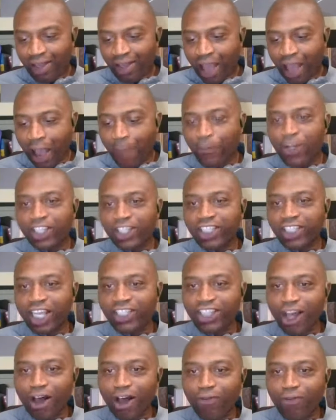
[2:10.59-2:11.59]
I
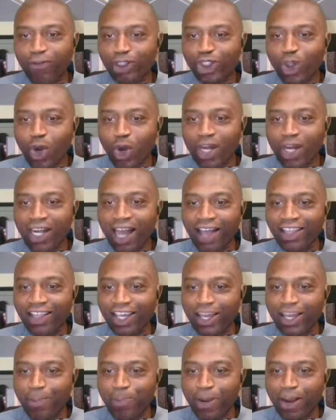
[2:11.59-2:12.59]
appreciate y'all for joining out
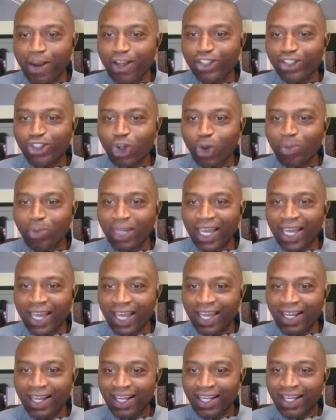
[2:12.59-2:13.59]
there in Periscope
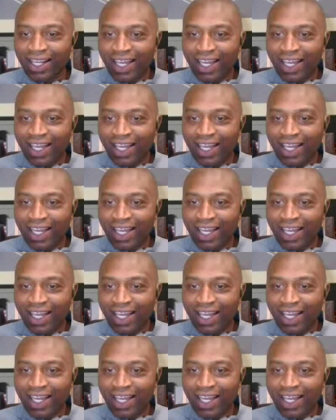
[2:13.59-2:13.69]
land.